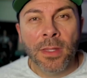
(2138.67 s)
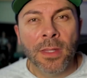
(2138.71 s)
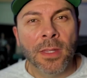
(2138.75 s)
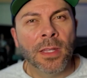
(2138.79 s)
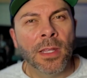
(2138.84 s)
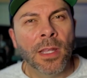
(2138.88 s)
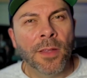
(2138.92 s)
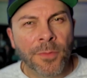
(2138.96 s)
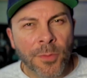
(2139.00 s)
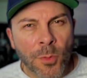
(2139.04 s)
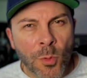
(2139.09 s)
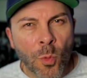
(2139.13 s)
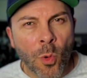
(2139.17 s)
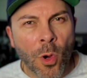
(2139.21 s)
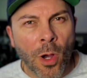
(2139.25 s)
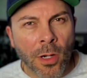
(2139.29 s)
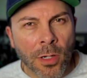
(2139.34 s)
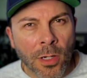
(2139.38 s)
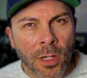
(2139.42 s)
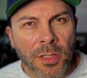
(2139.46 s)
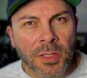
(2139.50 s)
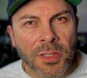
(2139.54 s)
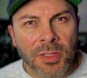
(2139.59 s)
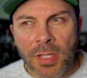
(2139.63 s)
If you walk
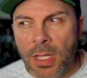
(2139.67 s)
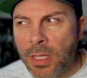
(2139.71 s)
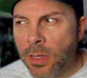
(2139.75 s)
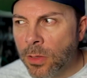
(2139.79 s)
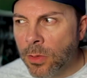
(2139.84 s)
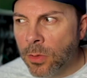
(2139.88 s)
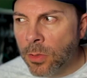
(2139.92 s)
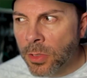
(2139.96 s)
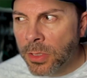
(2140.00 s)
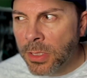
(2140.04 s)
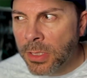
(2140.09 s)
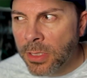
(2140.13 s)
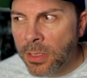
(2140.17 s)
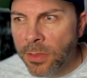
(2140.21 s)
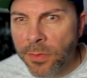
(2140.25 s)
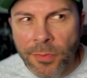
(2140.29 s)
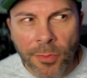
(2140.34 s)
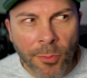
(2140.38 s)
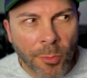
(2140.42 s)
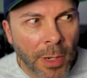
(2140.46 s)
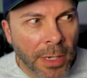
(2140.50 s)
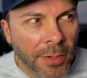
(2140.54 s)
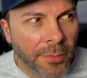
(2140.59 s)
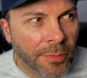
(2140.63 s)
on set looking for
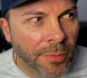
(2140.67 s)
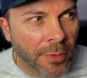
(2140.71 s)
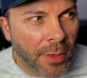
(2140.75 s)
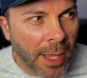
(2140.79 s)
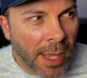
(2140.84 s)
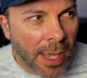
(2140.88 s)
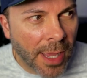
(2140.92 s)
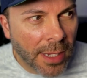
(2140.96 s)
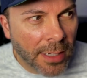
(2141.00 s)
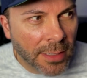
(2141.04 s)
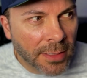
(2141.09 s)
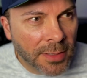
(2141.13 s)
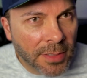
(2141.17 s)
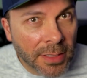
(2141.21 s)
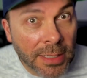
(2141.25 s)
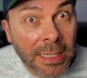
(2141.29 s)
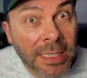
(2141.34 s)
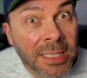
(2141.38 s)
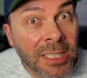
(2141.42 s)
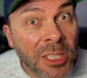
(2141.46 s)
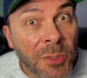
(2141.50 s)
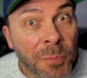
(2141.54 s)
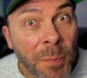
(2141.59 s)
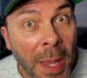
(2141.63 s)
red flags,
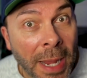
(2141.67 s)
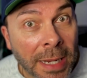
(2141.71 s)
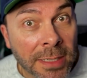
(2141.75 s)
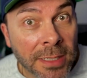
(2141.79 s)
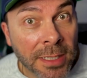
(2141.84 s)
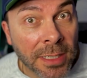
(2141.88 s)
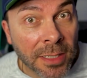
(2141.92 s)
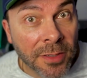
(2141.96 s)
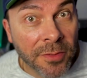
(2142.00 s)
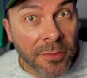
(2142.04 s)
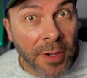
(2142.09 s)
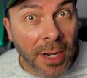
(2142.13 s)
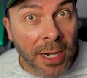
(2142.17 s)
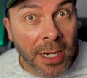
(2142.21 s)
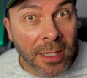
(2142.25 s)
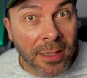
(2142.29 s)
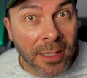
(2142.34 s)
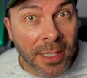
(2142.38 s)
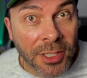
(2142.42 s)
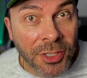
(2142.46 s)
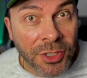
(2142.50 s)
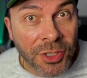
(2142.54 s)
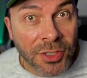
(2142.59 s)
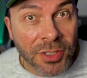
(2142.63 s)
expecting
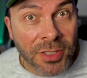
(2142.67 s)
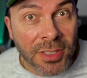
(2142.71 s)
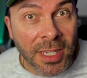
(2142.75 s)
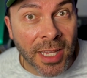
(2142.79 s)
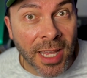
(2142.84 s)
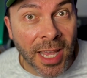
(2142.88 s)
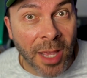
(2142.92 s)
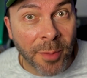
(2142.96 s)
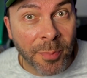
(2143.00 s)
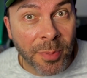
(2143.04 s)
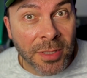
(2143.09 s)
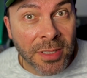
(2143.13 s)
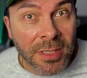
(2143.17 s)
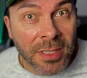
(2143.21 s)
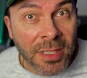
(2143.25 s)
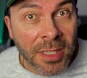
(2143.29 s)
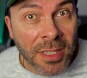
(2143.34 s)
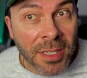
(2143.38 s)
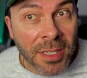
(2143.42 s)
violations to happen,